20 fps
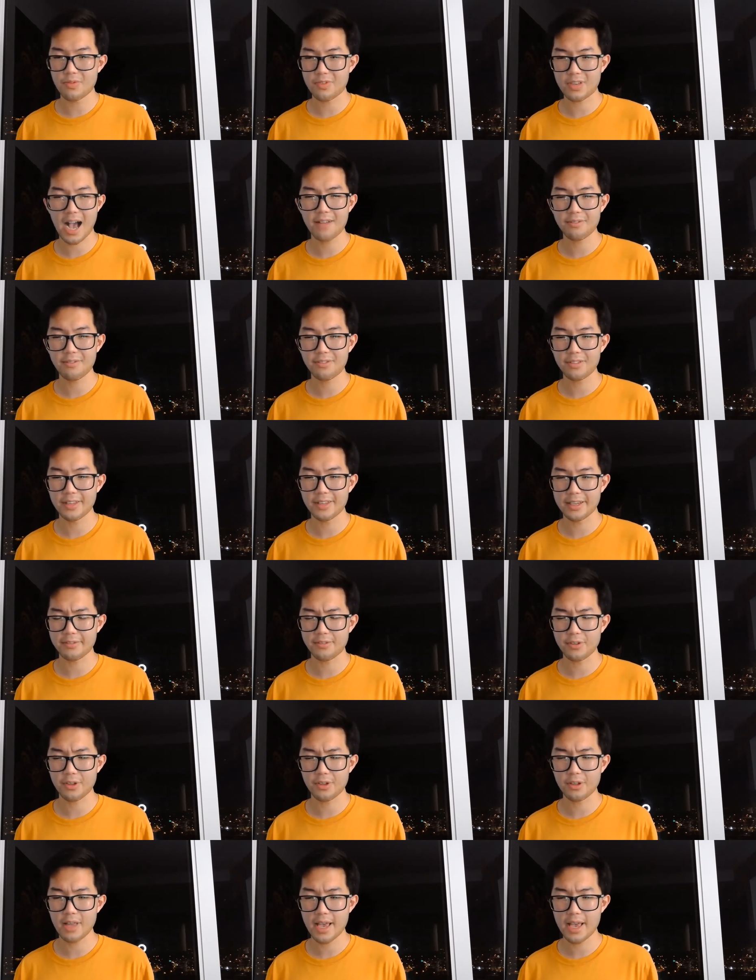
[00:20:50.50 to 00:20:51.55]
conflict
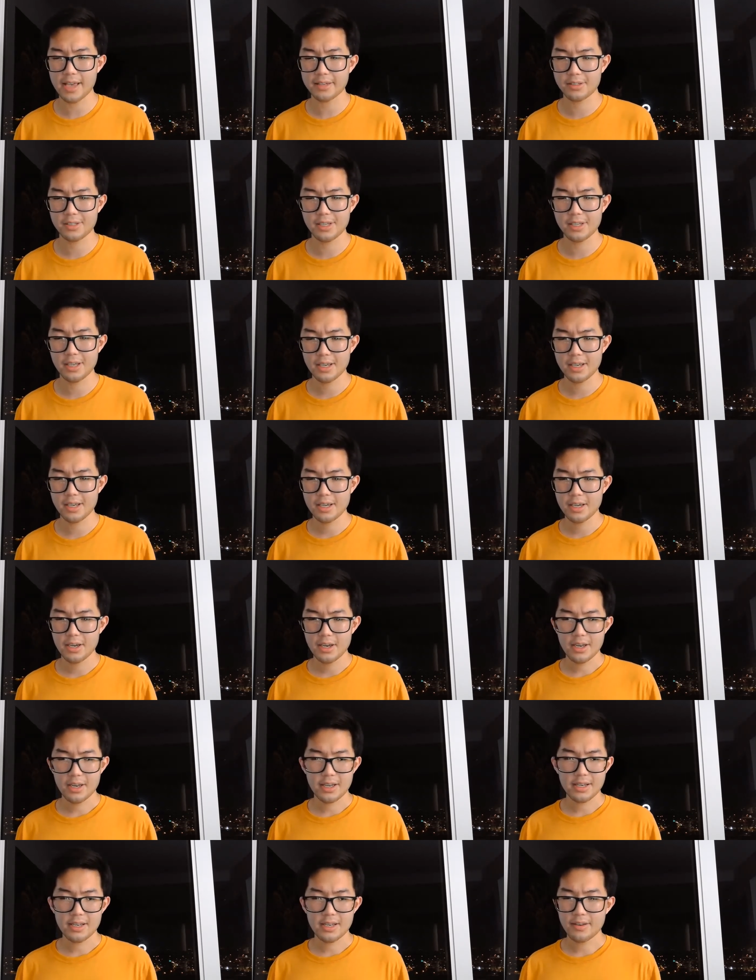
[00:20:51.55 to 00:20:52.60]
for the last
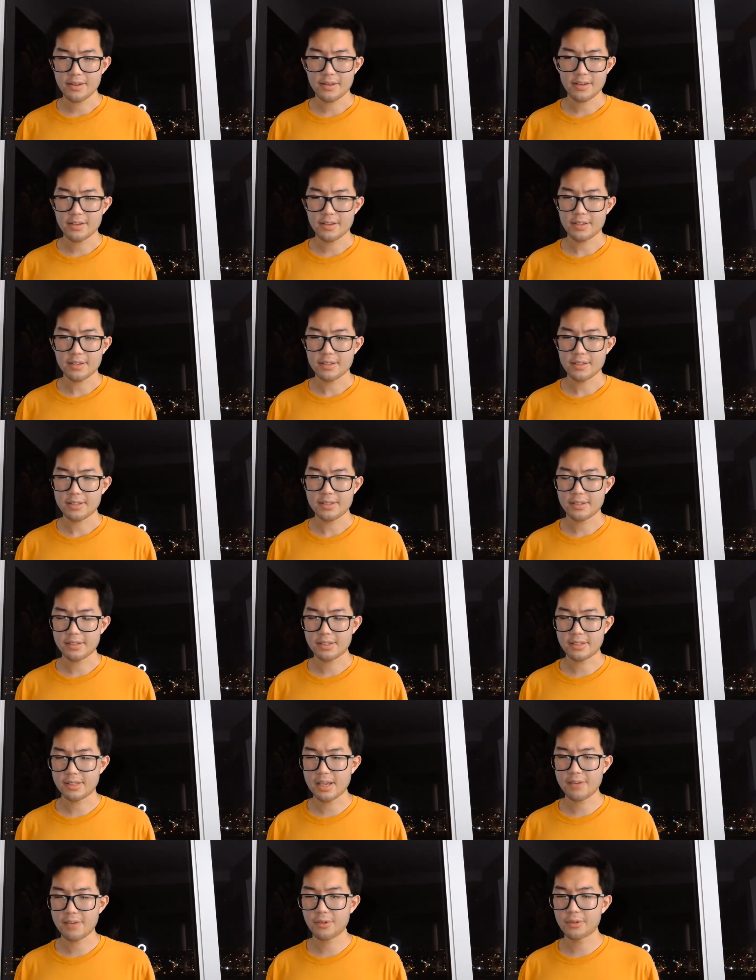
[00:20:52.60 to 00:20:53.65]

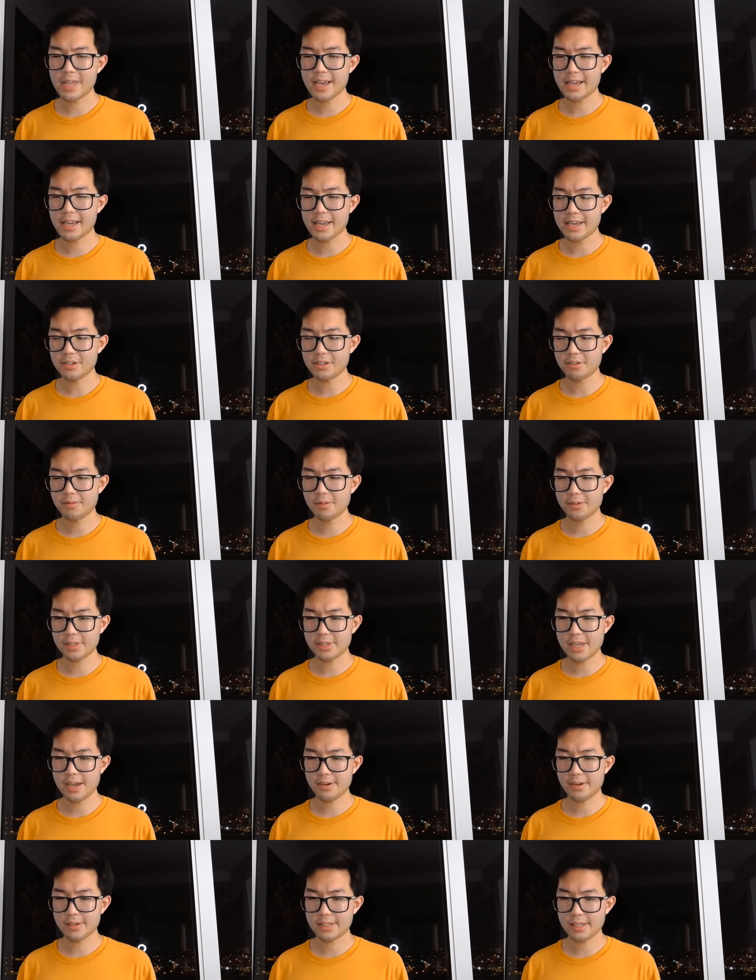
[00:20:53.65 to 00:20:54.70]
several decades,
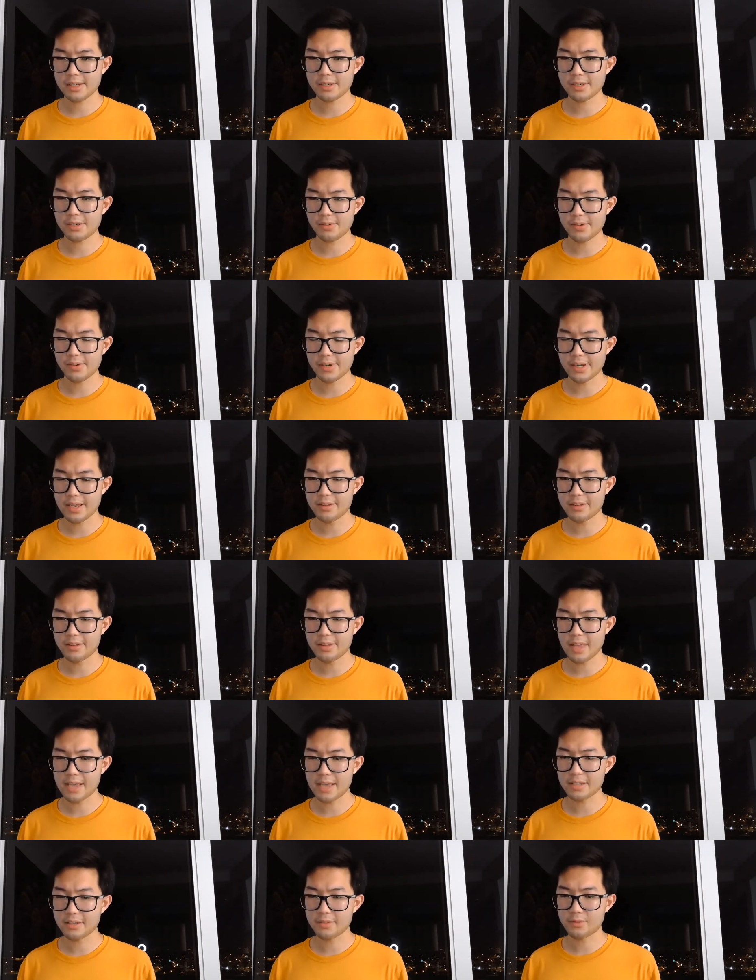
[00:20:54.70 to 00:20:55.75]
almost now a century,
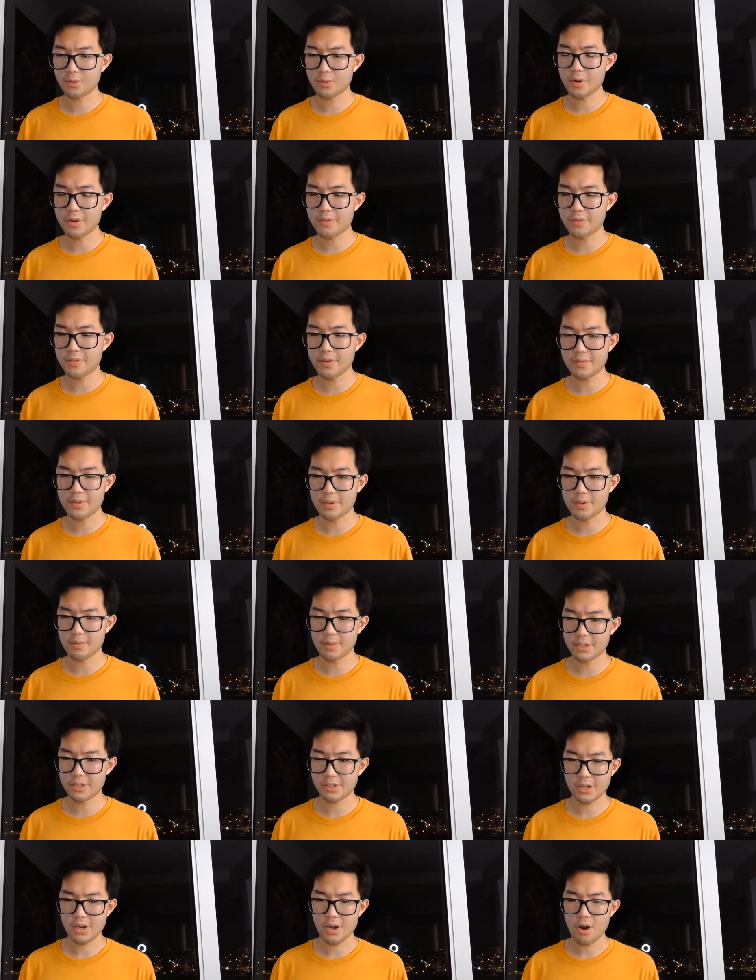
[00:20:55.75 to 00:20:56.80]
and as of 2050,
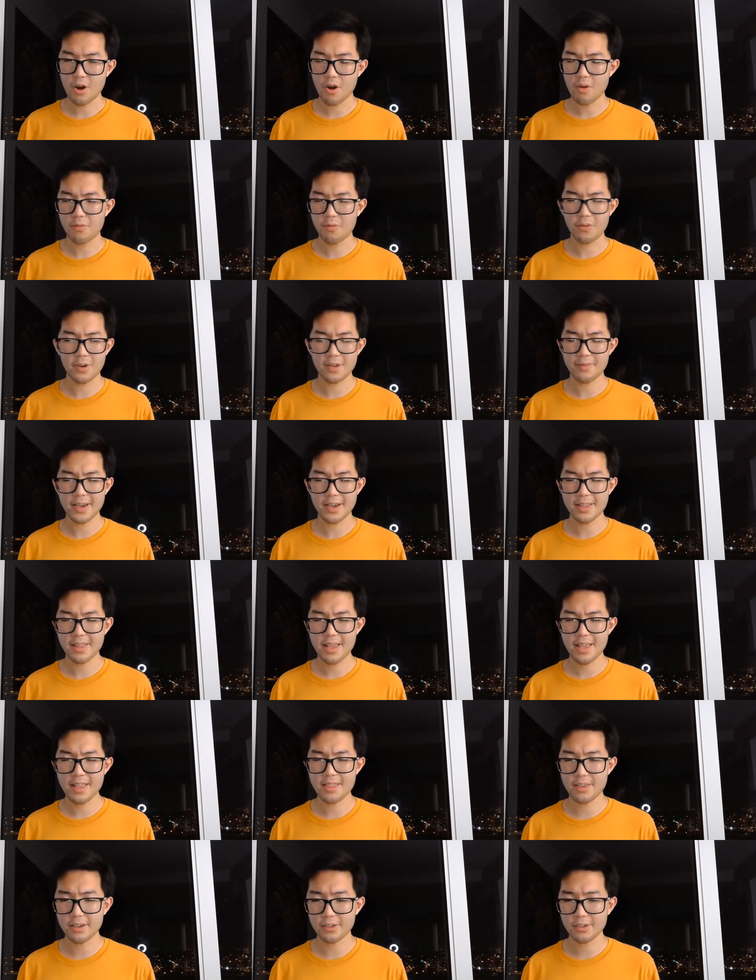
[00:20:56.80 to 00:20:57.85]
which hopefully by
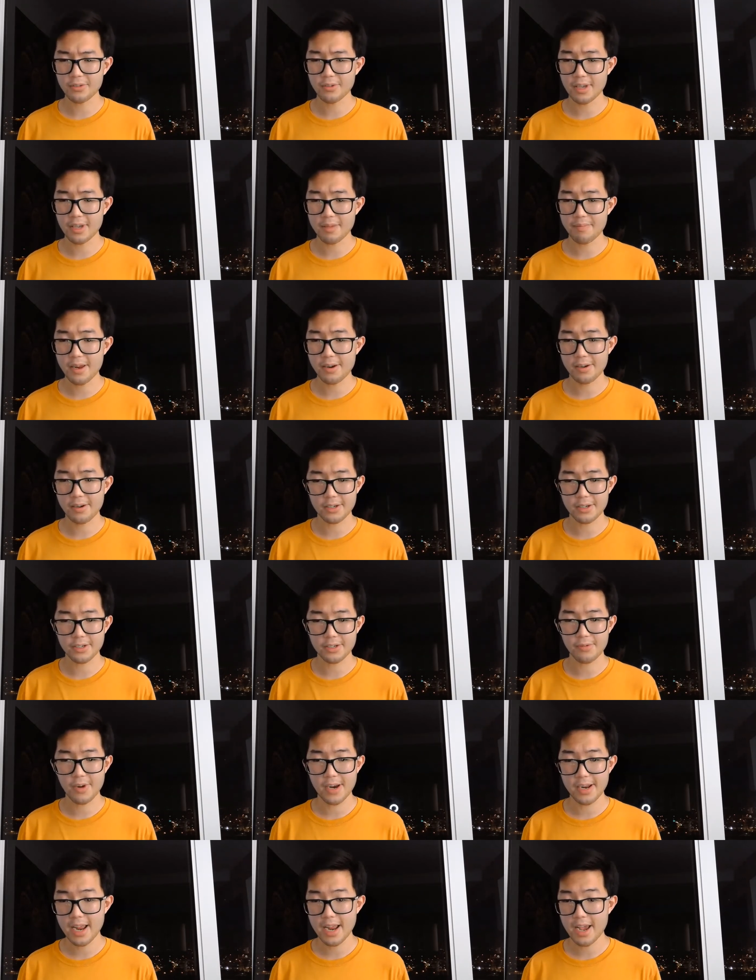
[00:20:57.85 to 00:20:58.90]
then things will get better, because
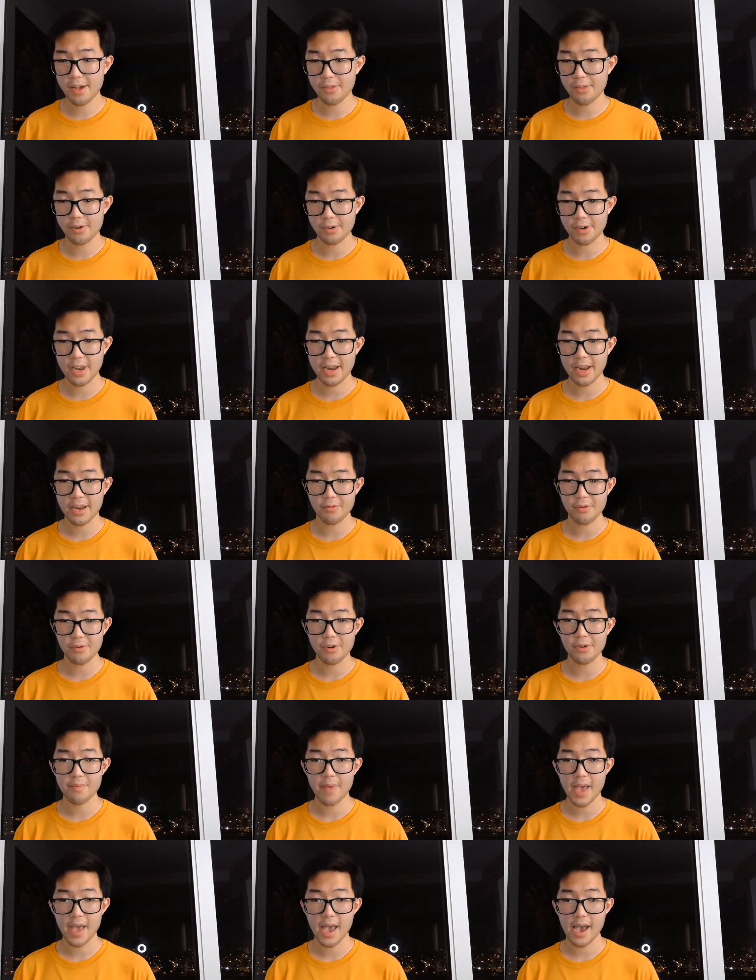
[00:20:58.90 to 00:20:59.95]
right now they're getting
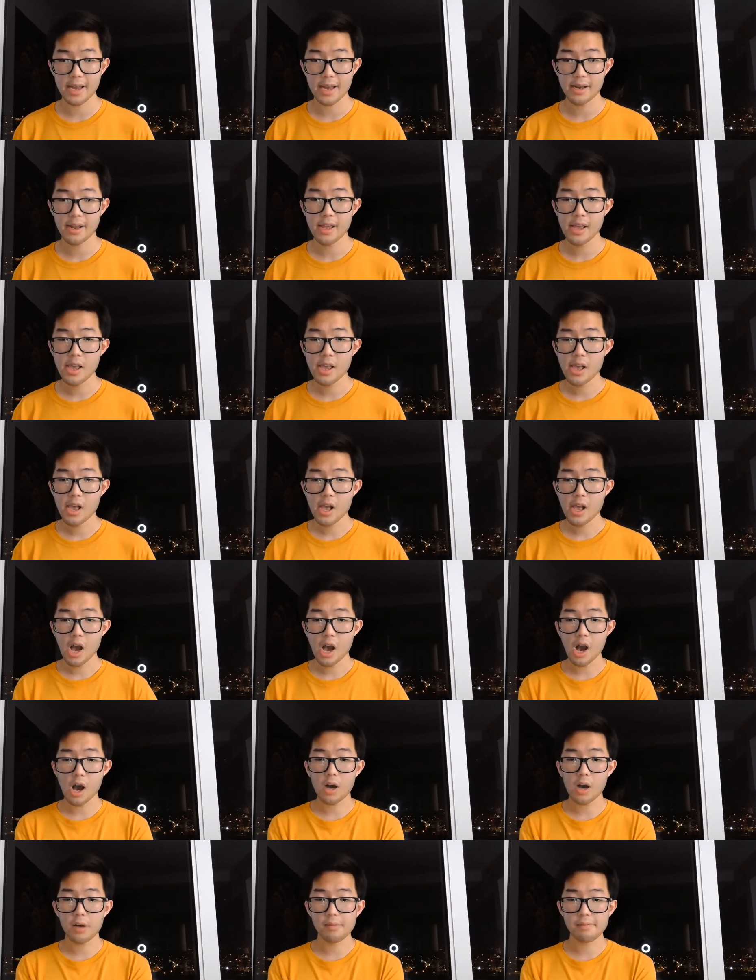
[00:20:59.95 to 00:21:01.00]
really bad.
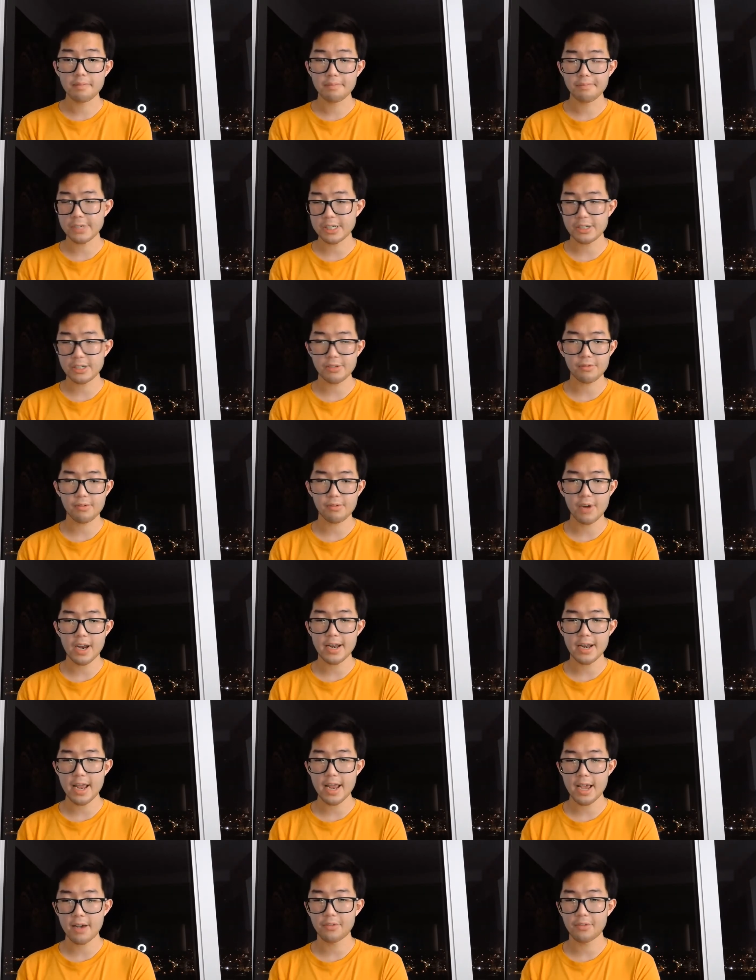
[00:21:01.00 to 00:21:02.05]

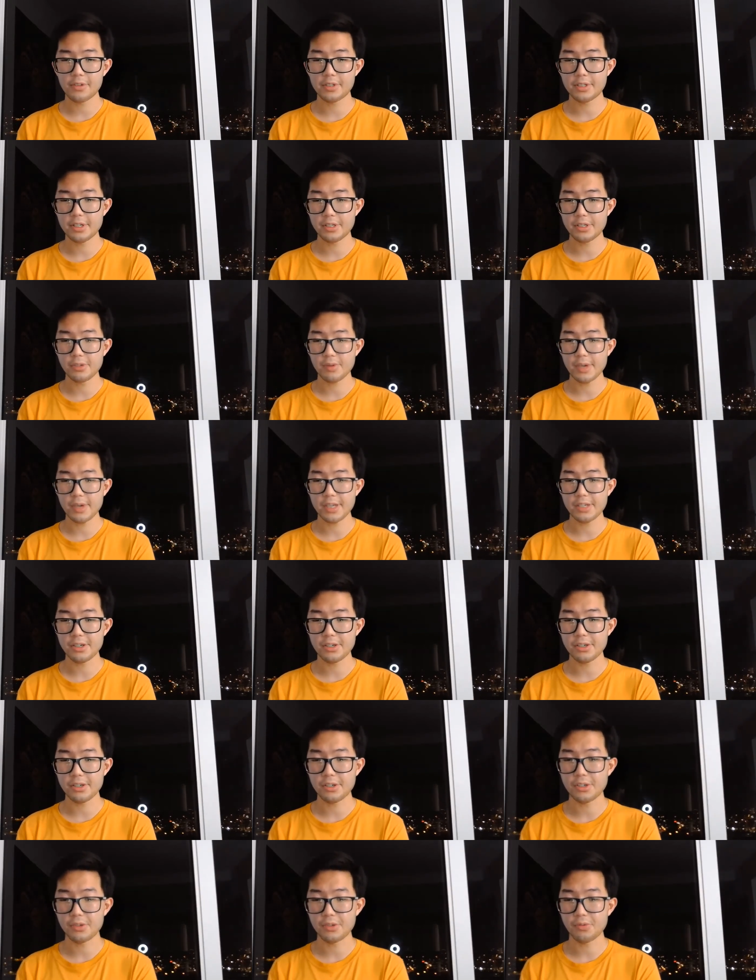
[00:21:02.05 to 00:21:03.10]
Right now the situation
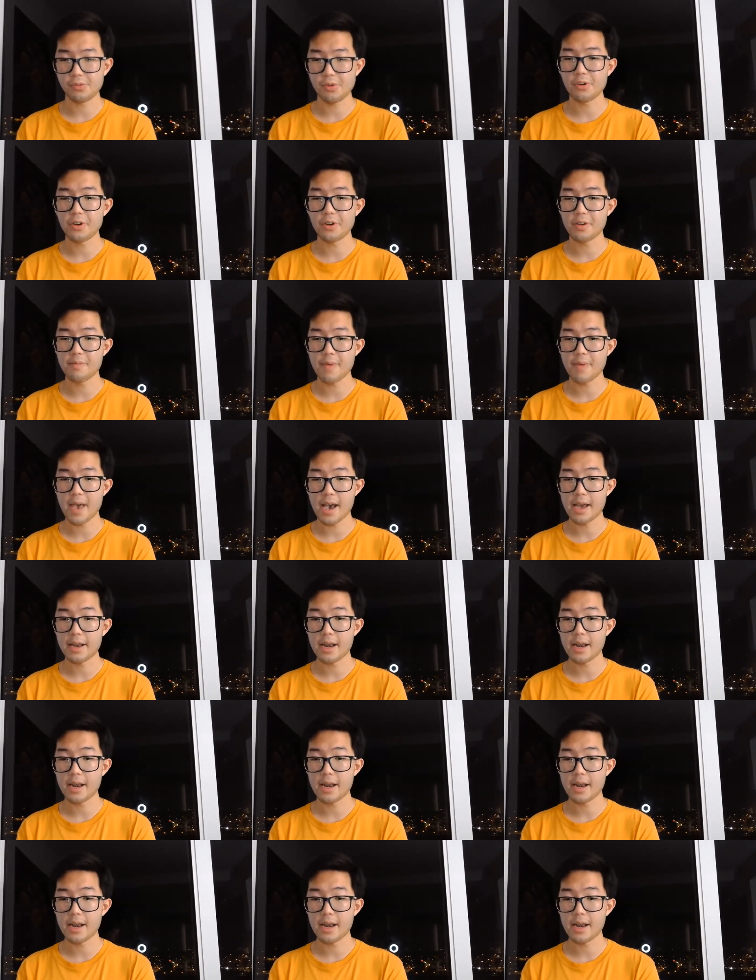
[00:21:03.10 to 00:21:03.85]
is just really bad.